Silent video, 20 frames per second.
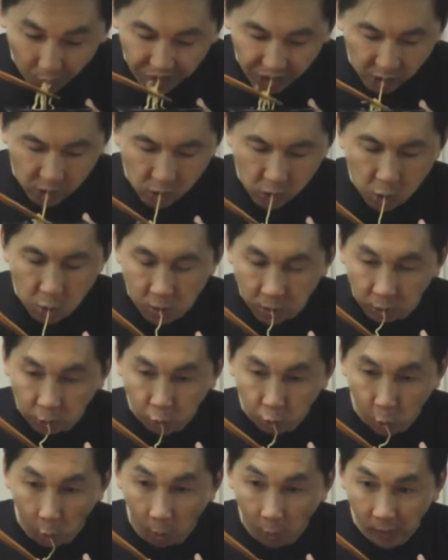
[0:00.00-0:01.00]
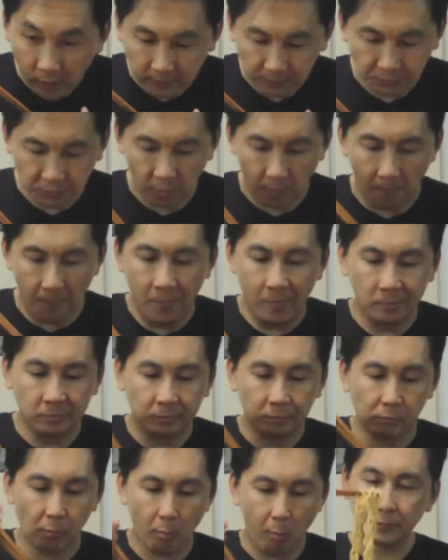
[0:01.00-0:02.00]
but white, this is a
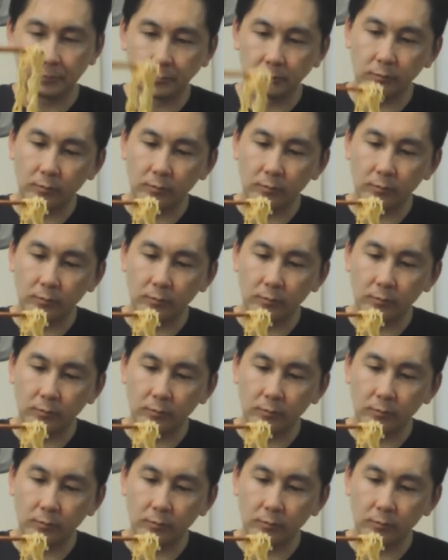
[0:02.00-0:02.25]
first.